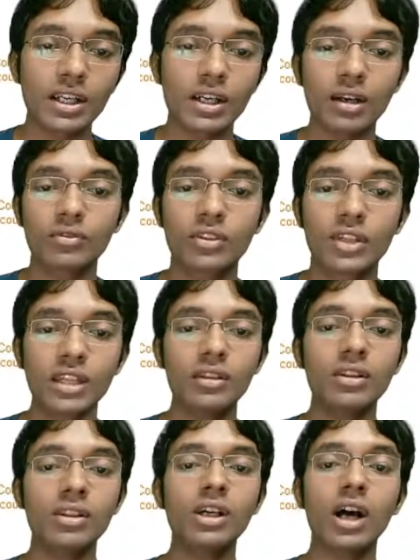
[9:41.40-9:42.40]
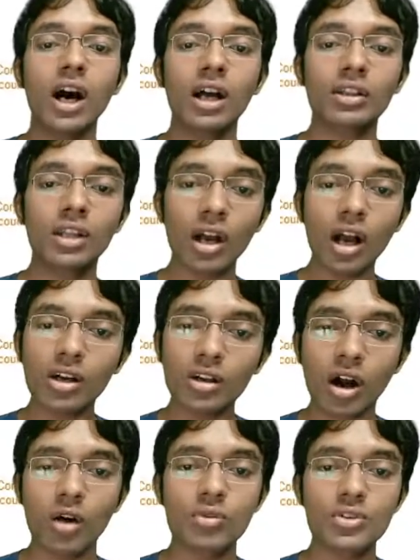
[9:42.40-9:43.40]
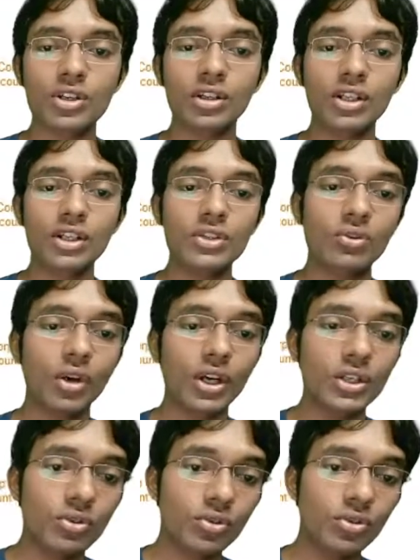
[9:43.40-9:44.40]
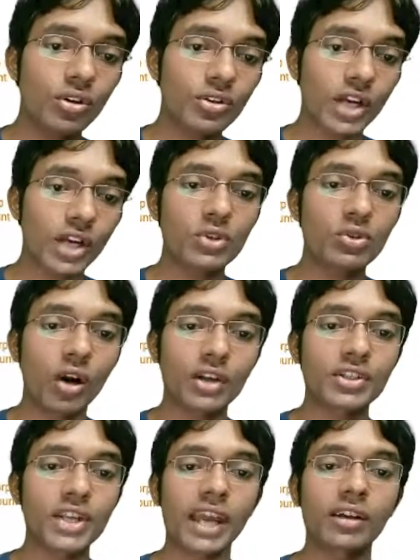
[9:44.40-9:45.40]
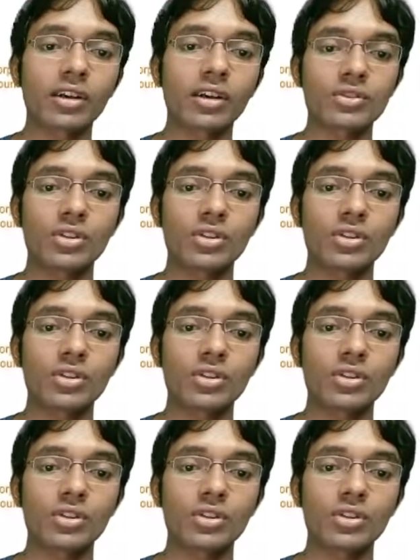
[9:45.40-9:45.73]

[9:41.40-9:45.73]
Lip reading: then the other account is going to try to attack us.